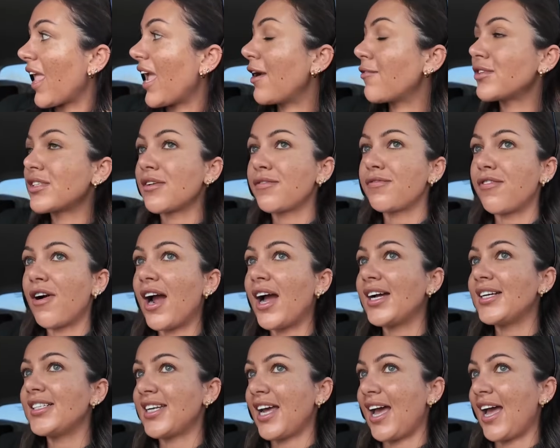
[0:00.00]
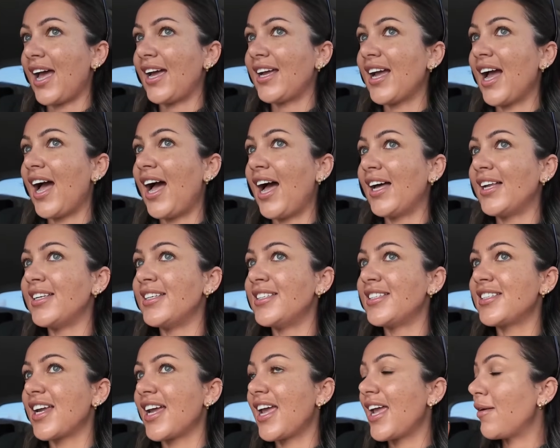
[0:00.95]
It was a Friday
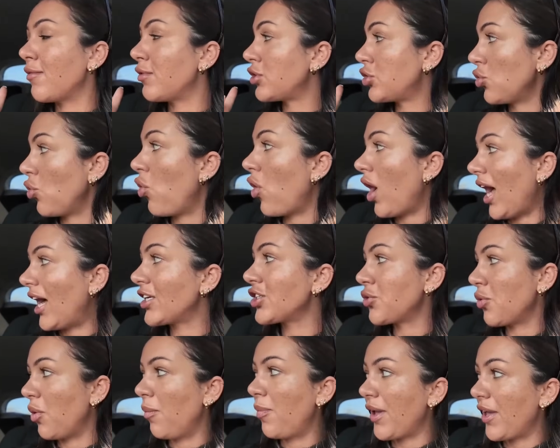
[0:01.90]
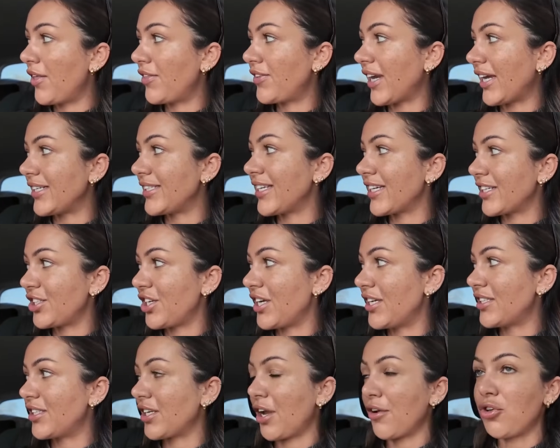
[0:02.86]
and it was your actual birthday 6
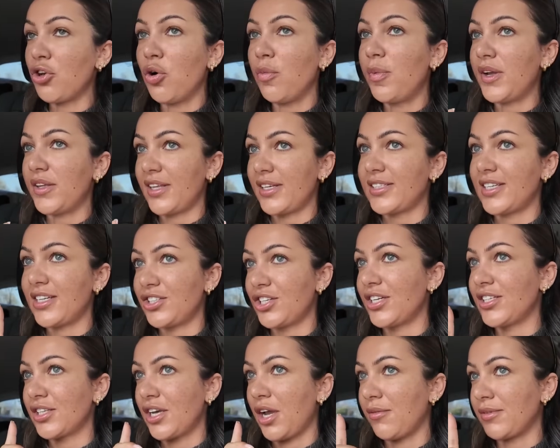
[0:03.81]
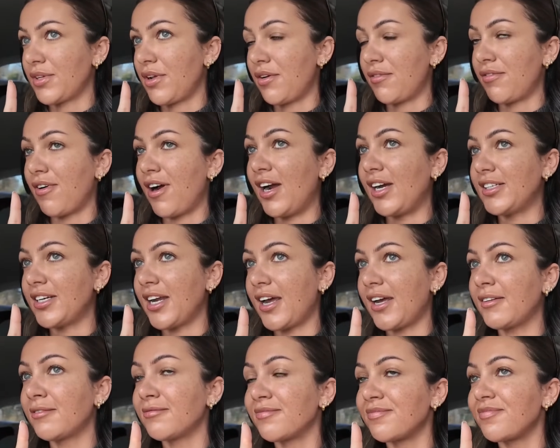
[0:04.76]
years ago. Your birthday 6 years ago was on a
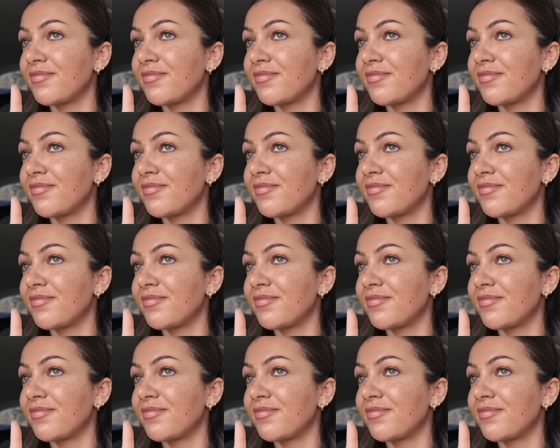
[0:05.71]
Friday.